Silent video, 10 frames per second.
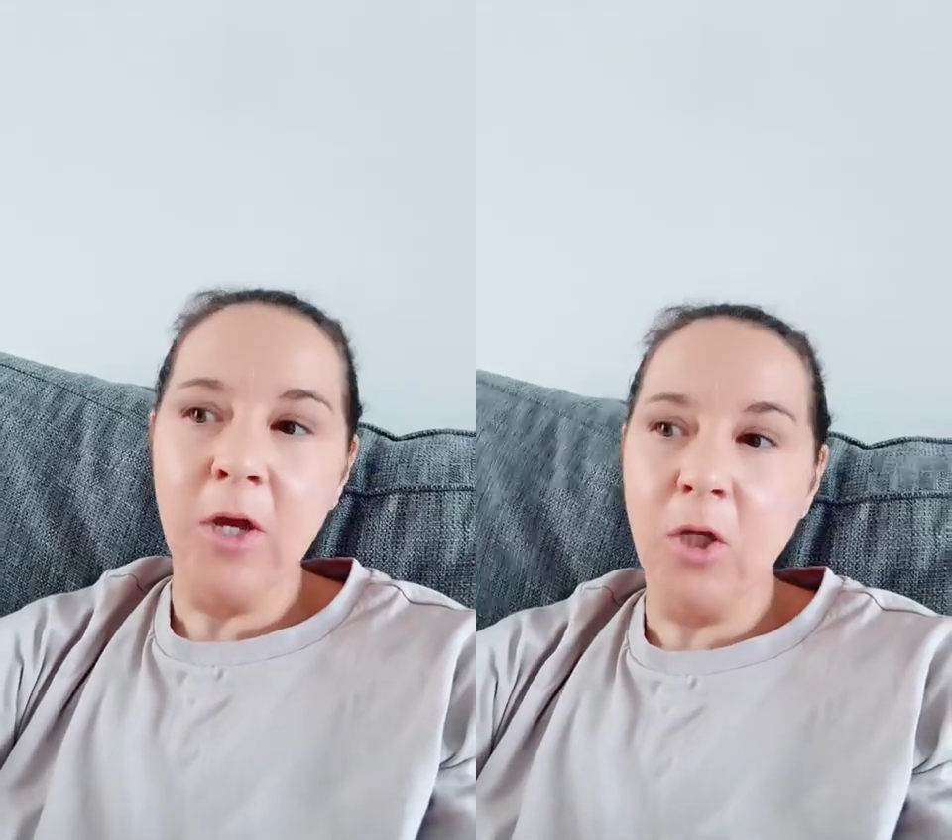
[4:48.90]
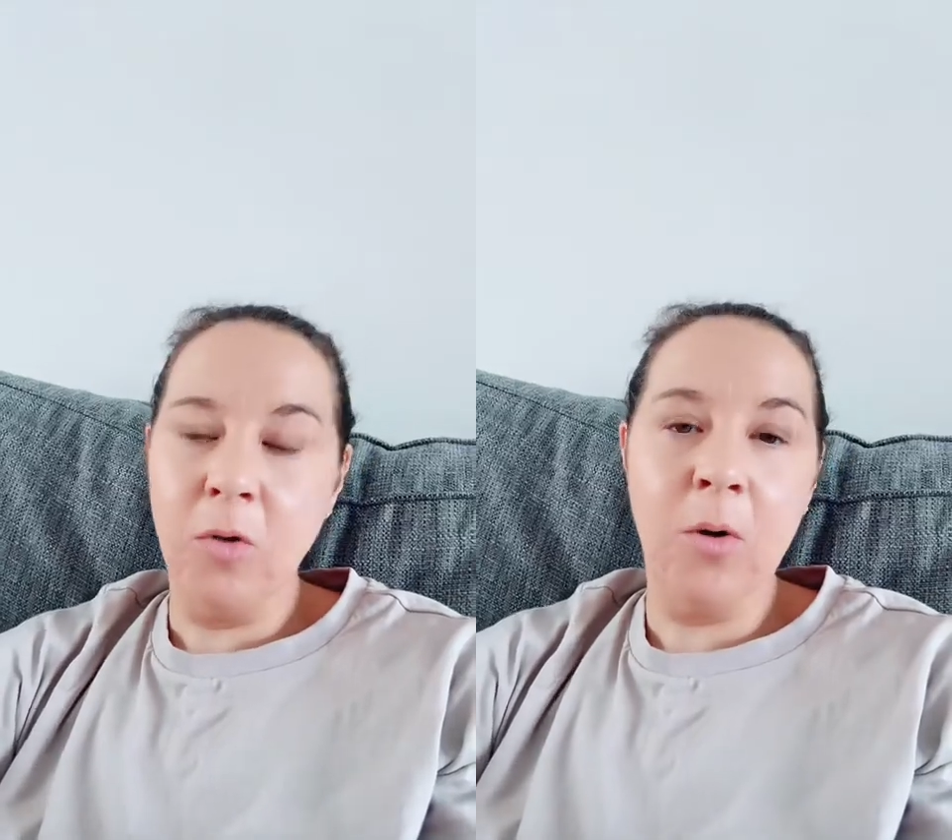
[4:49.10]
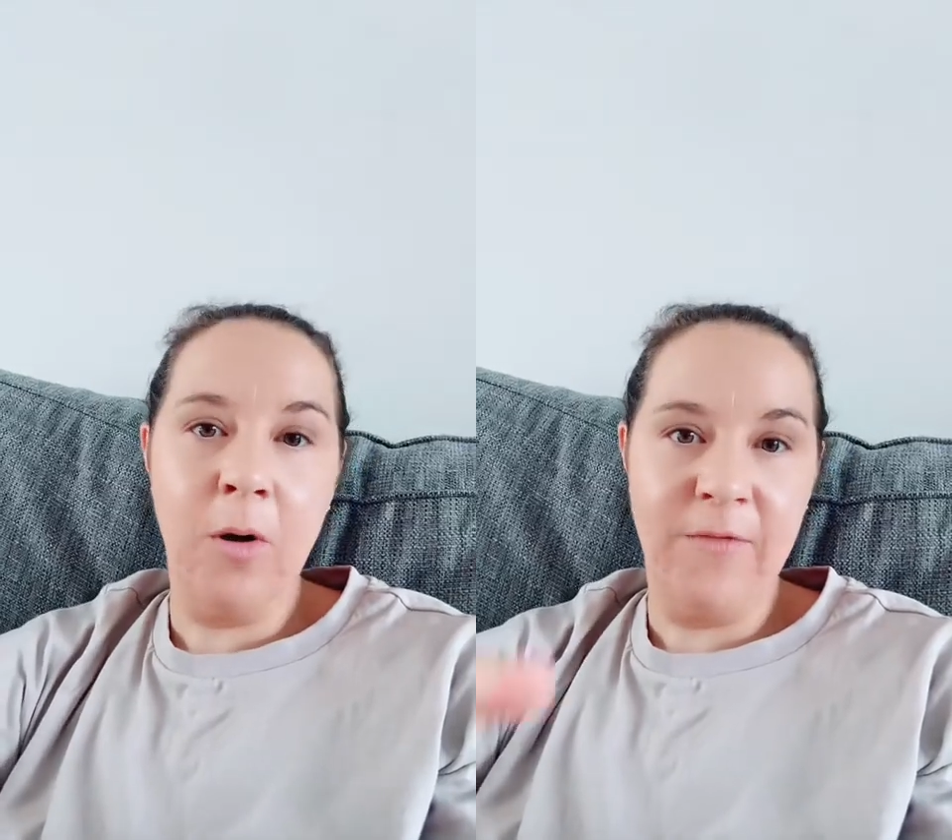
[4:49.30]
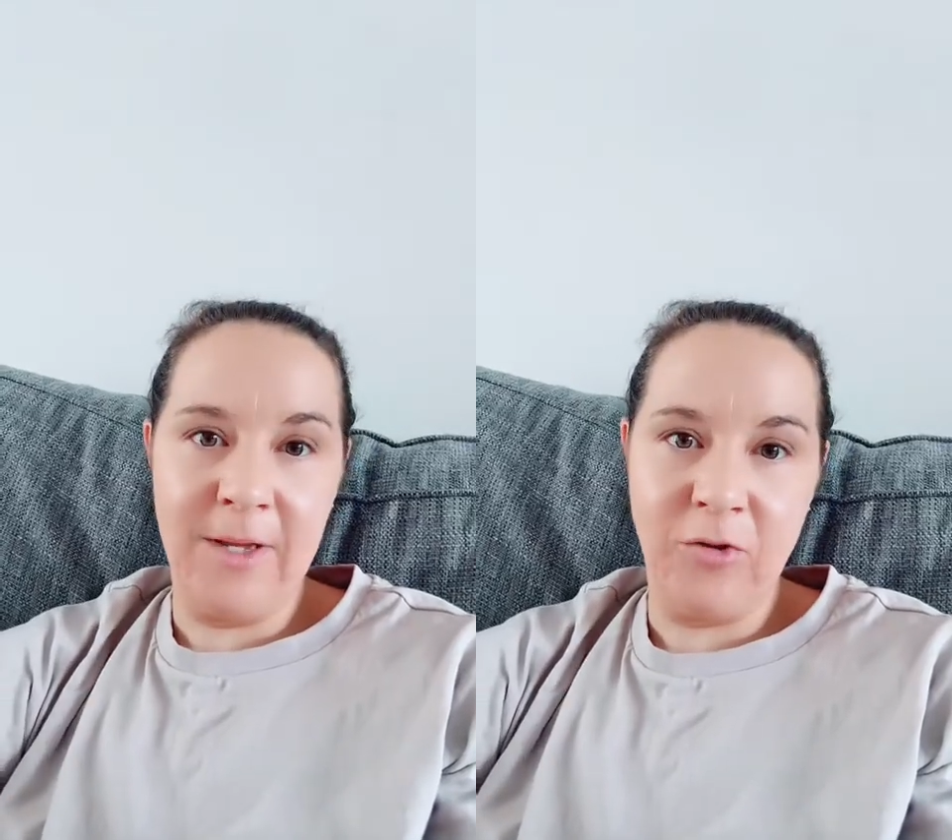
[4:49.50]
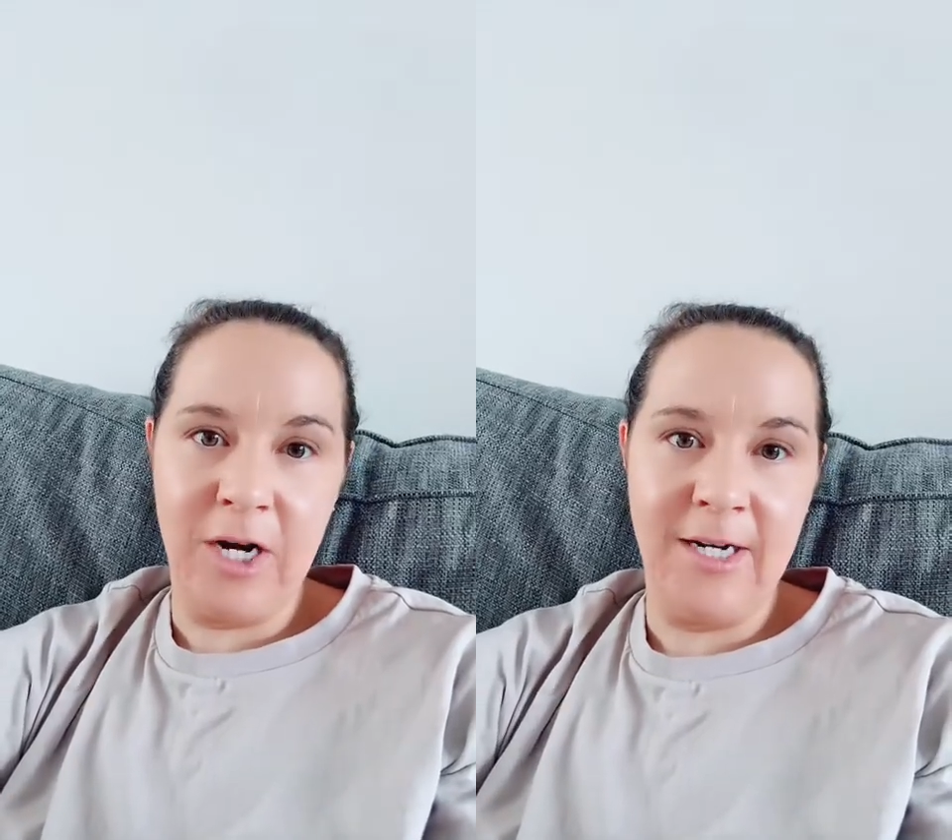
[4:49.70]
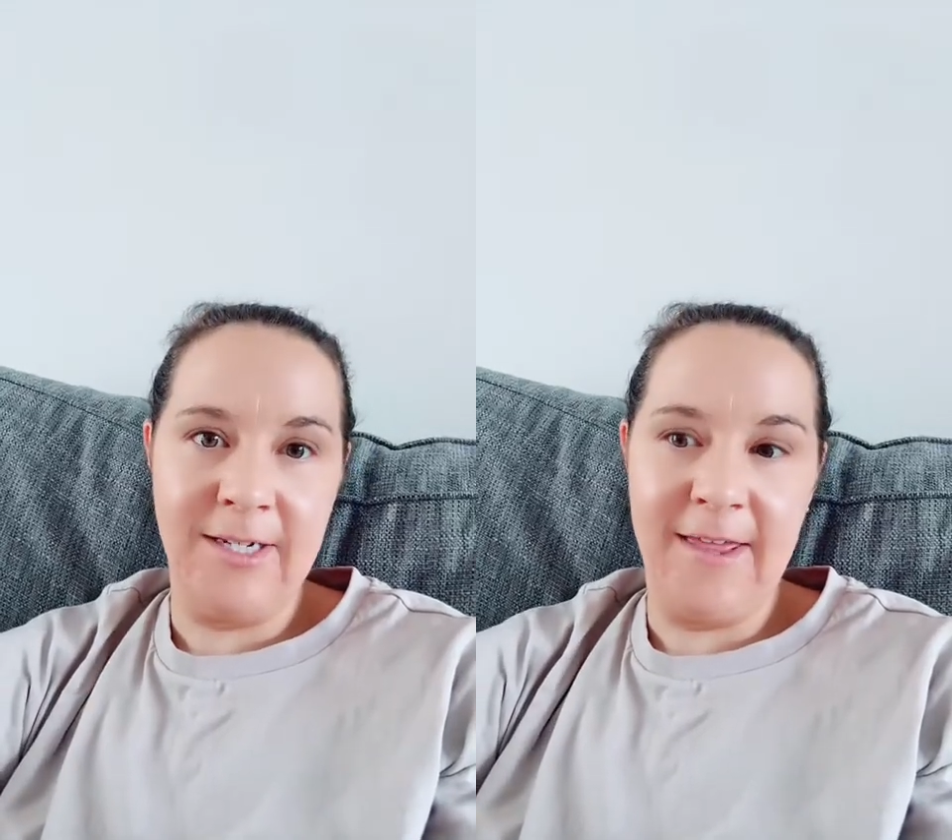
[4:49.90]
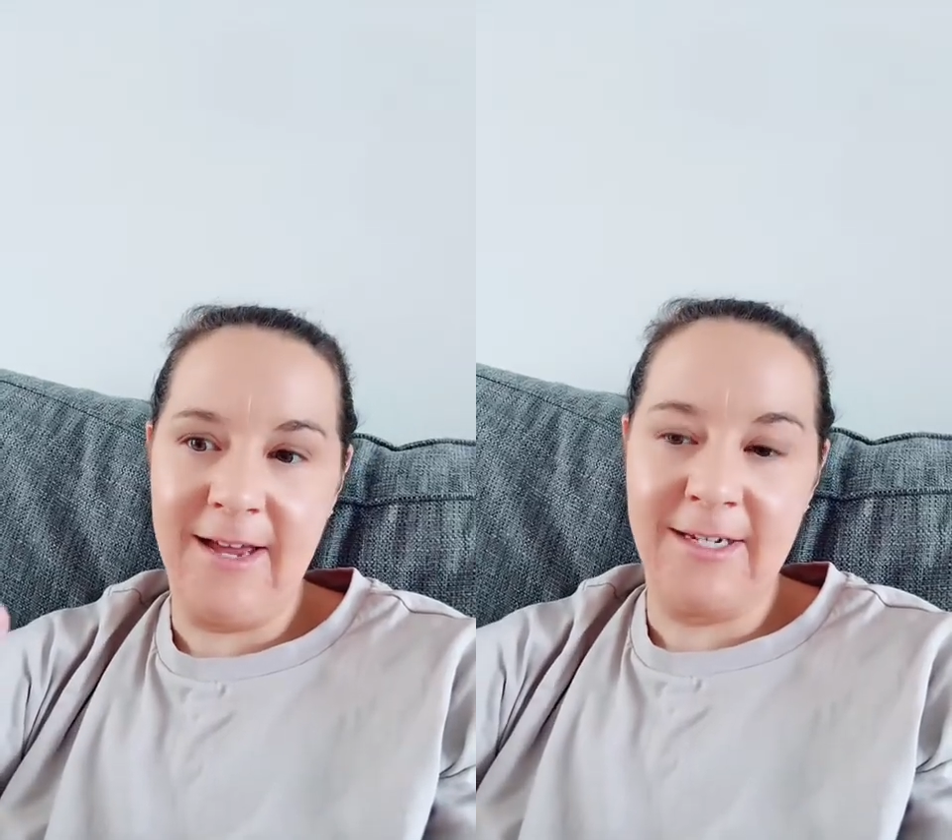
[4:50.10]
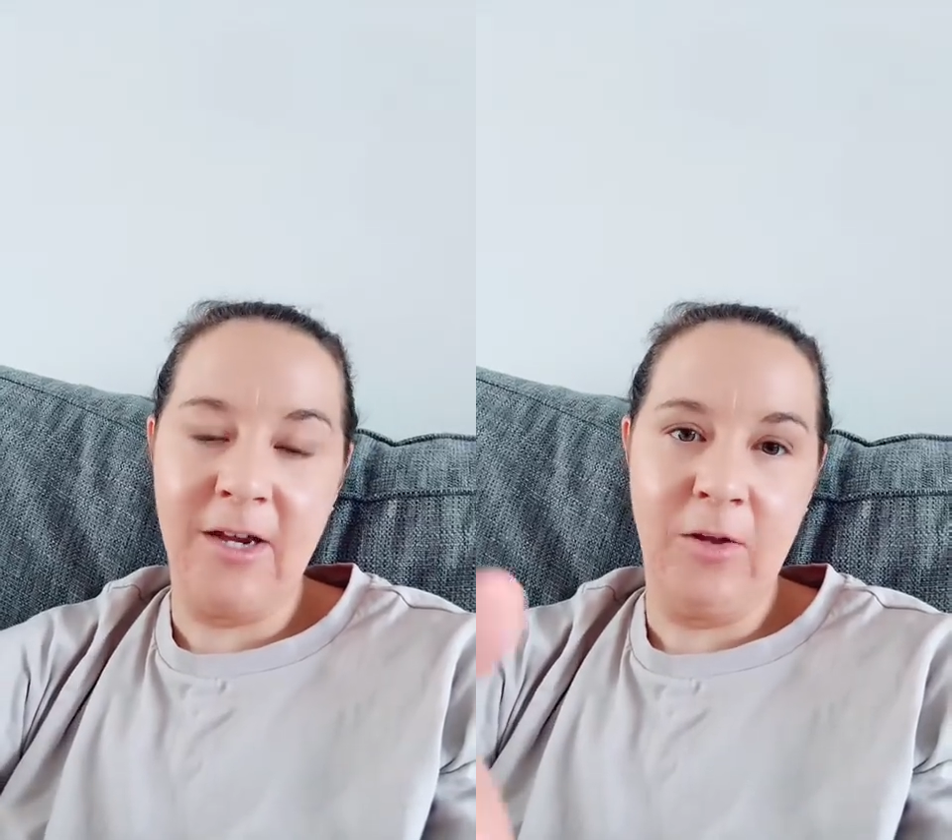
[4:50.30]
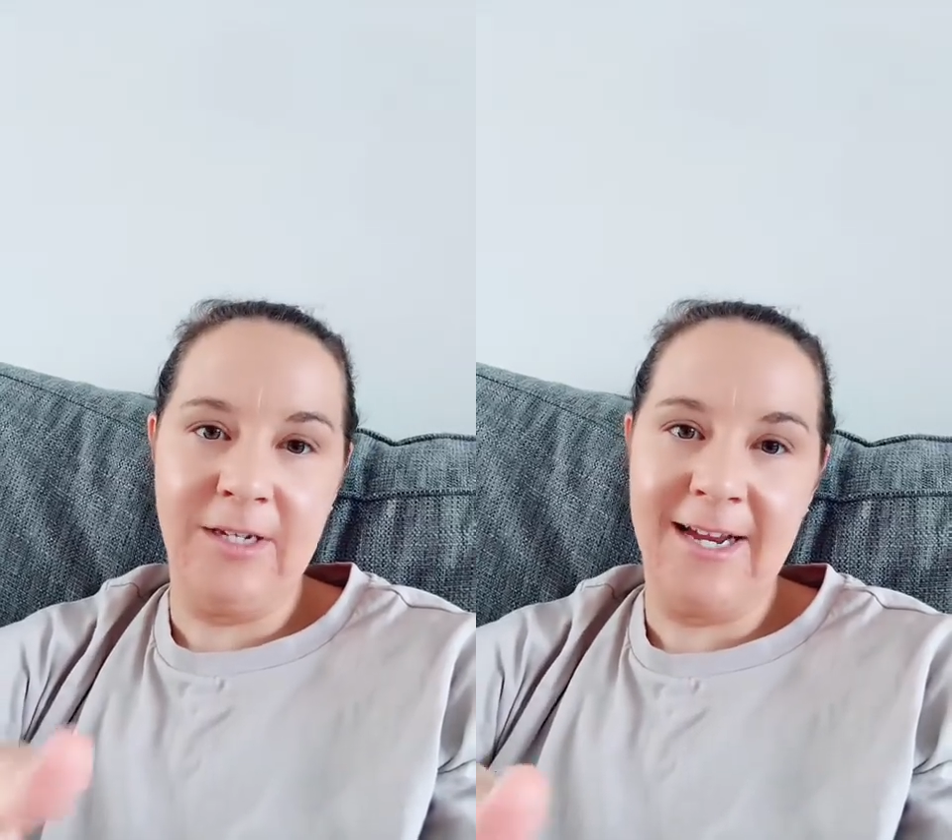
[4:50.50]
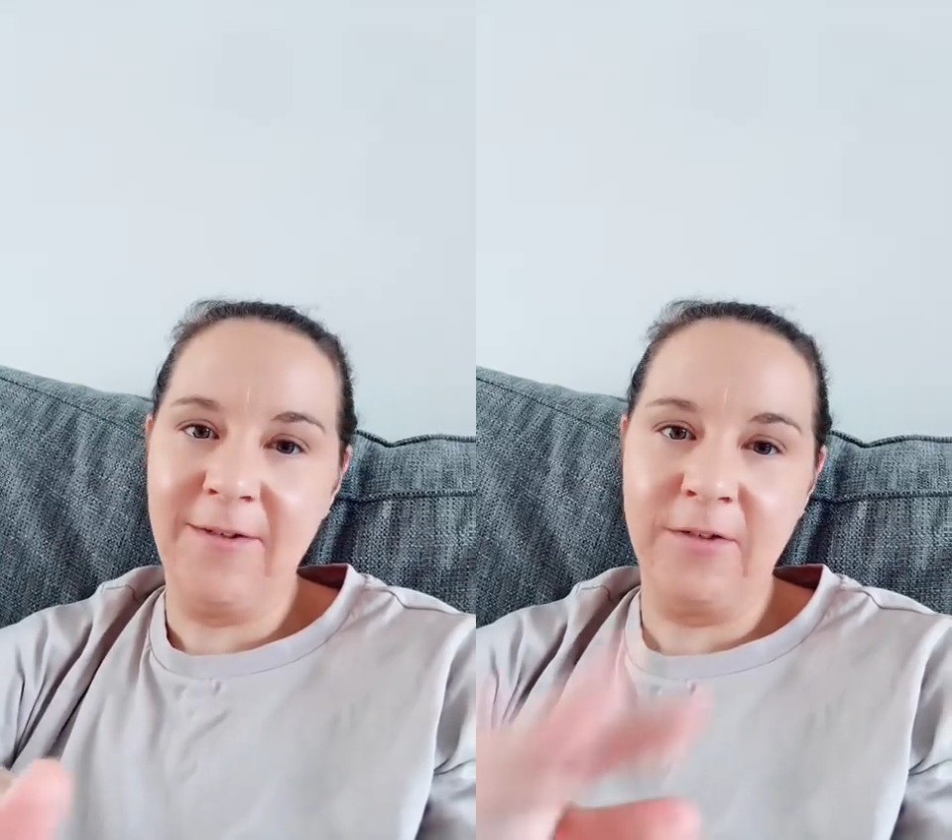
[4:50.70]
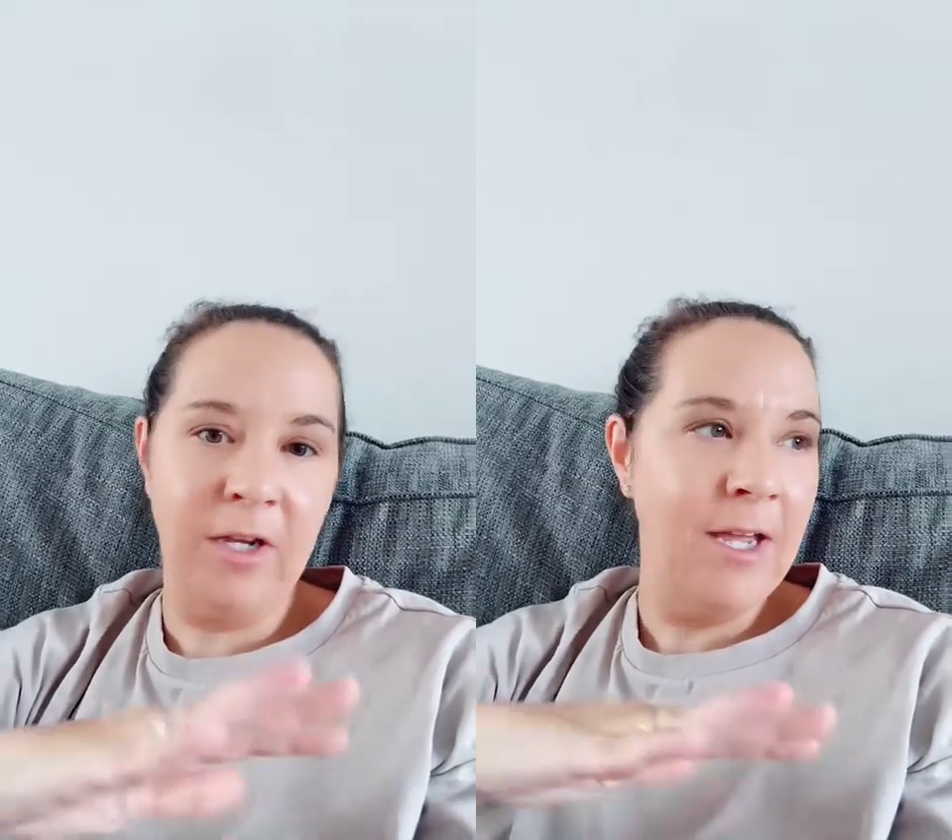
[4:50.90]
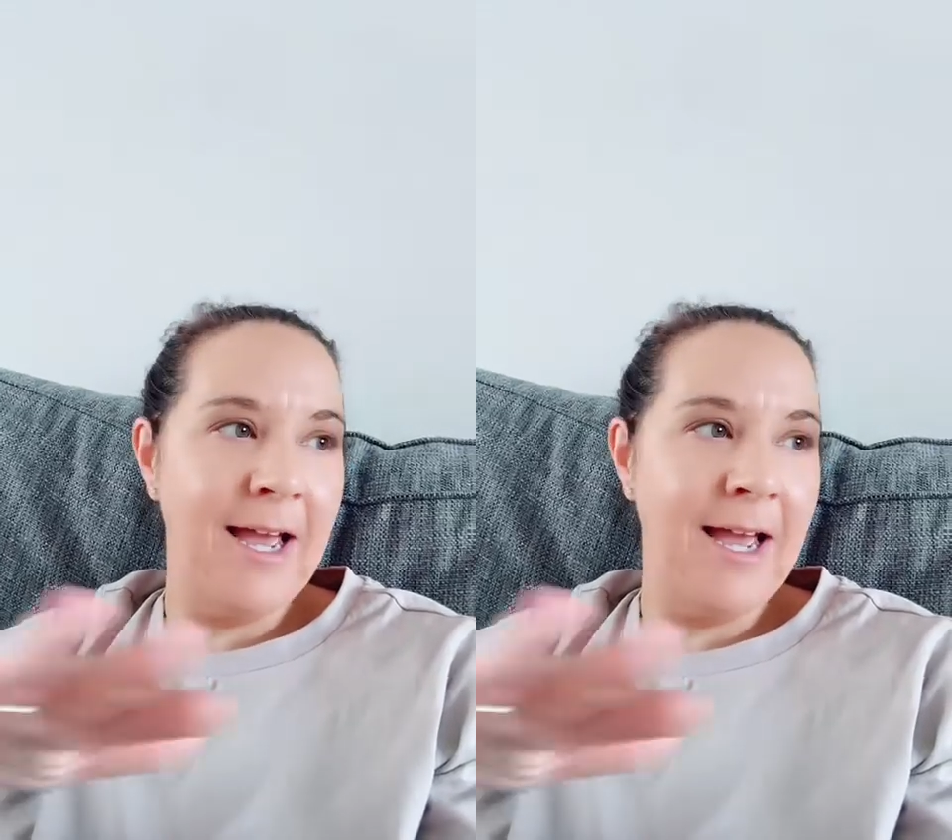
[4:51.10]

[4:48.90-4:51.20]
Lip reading: You come home from that training day, that day or the day after,